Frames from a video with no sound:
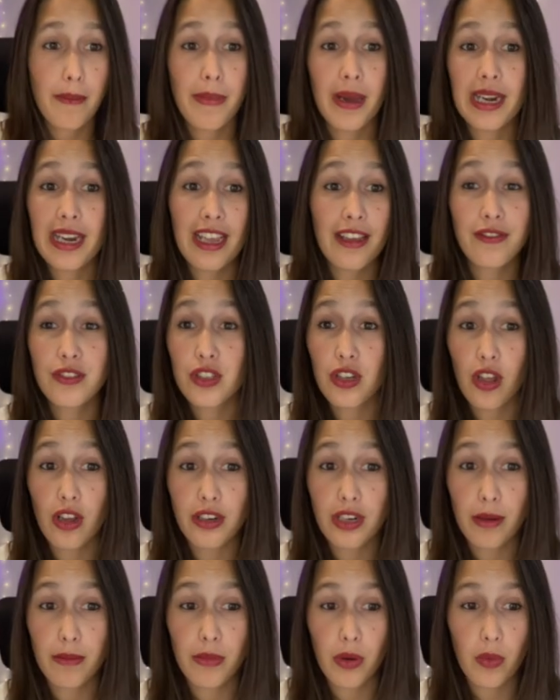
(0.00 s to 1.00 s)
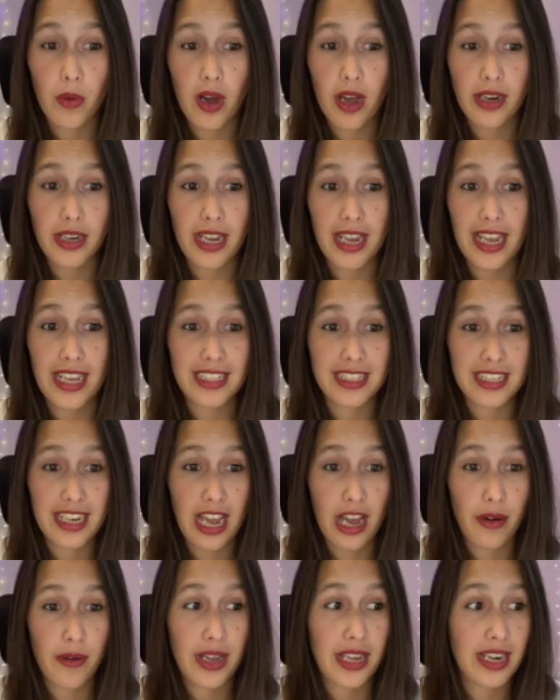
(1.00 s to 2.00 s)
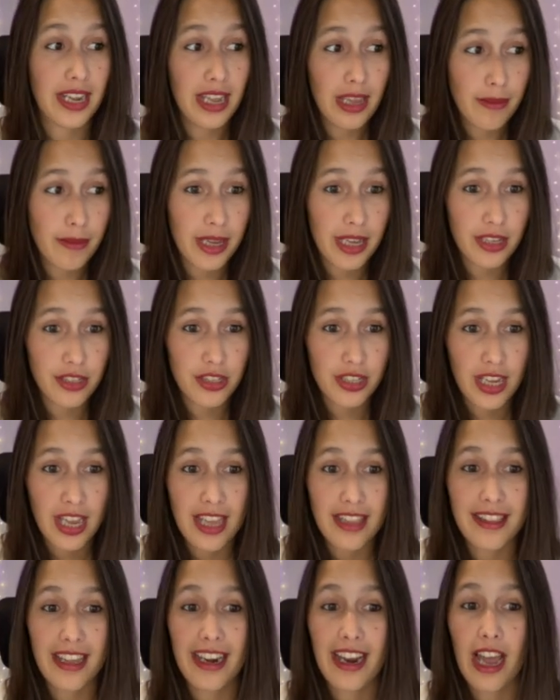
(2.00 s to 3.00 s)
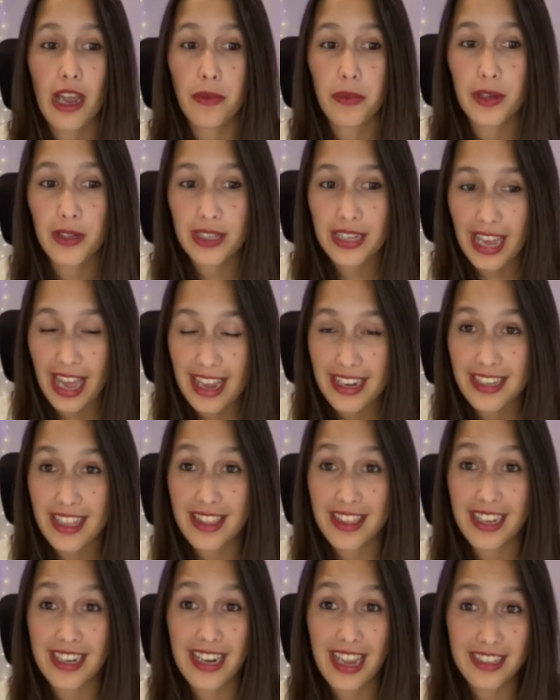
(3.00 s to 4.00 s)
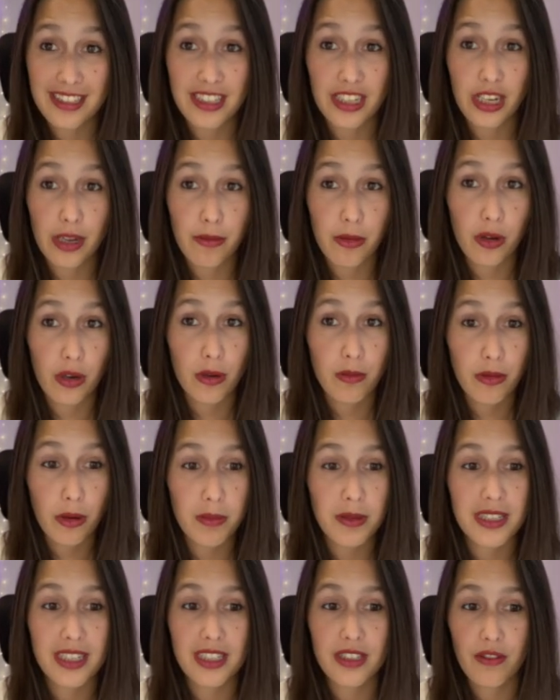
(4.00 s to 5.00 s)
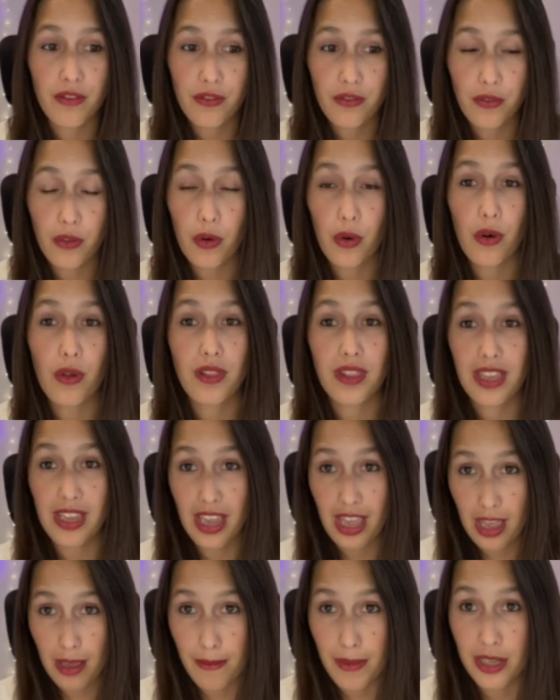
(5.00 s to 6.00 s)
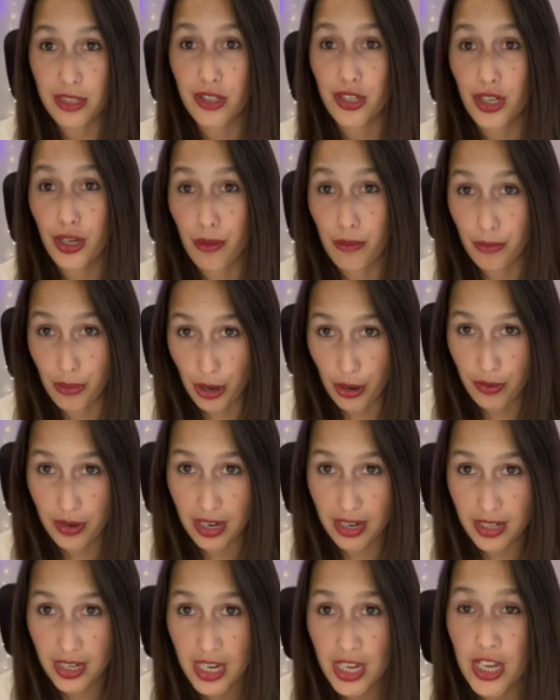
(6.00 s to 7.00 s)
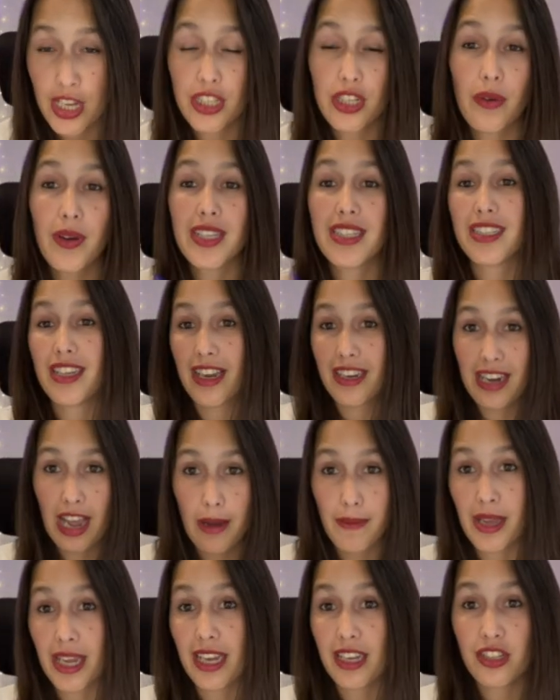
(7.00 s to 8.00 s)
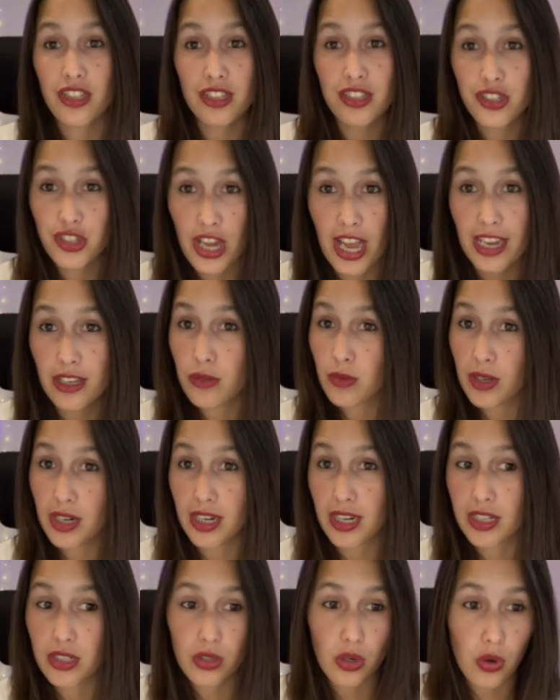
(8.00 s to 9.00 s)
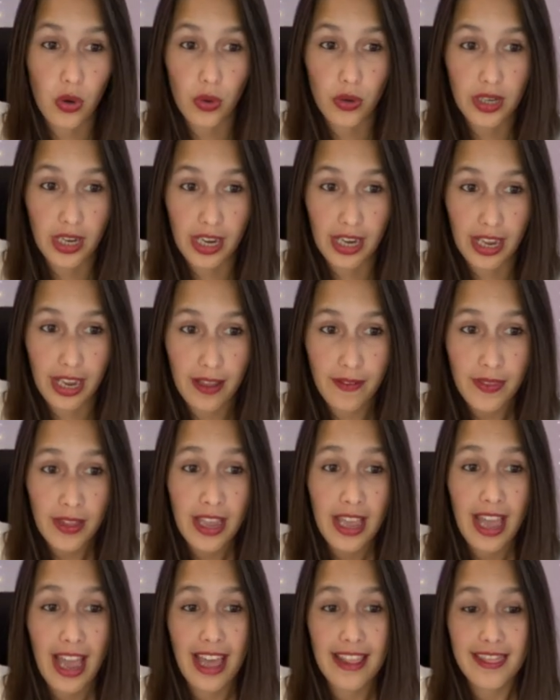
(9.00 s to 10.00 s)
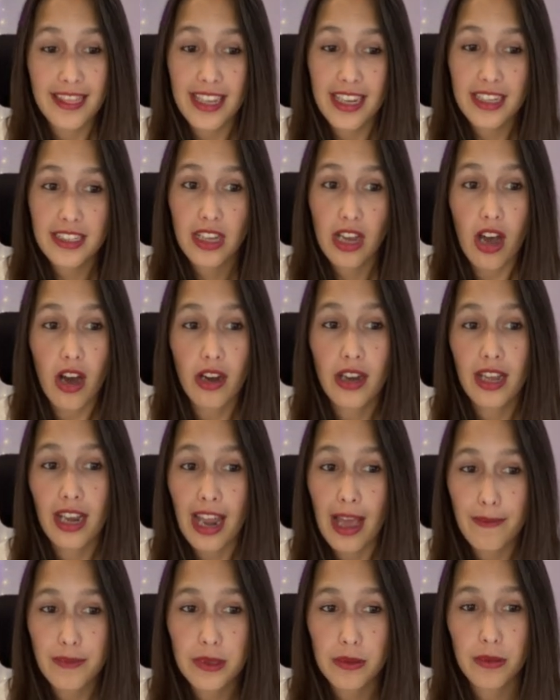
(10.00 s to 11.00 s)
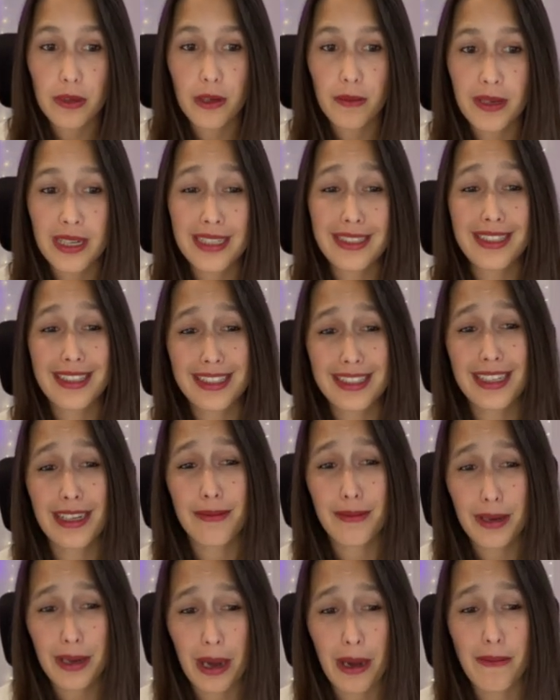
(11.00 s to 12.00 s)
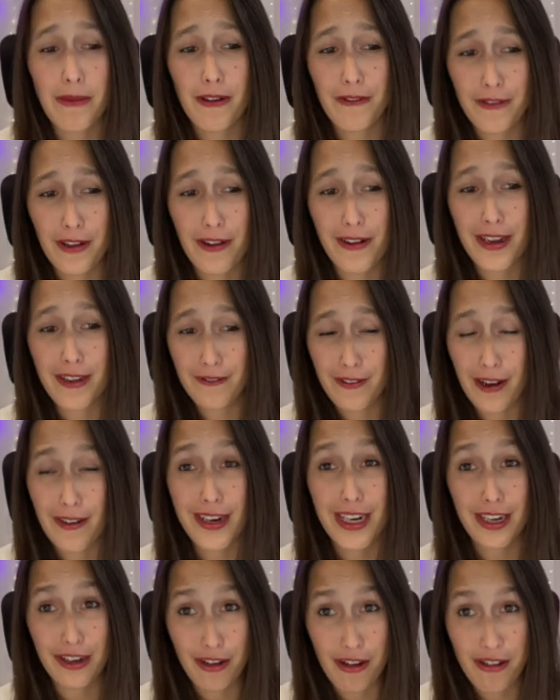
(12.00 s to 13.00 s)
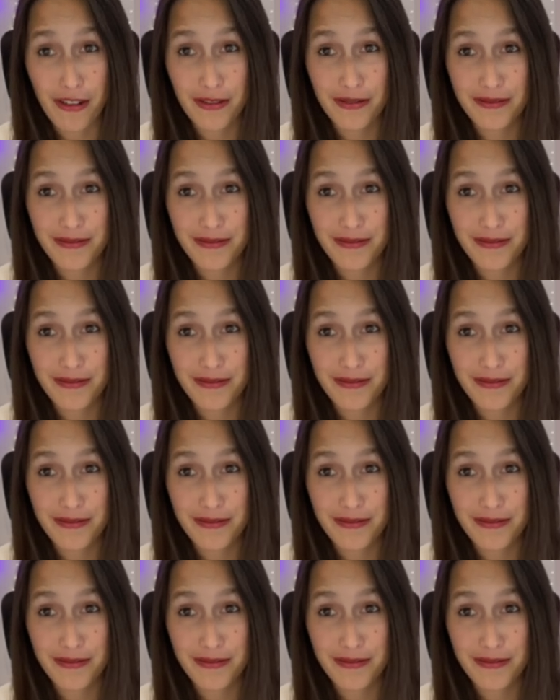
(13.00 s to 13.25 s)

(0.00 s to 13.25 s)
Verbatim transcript: But if slot number 1 is now an image, then I will get the nested component properties for the image component. So it's dynamic, it just checks what it is accordingly. And these are collapsible because this can become very, very long.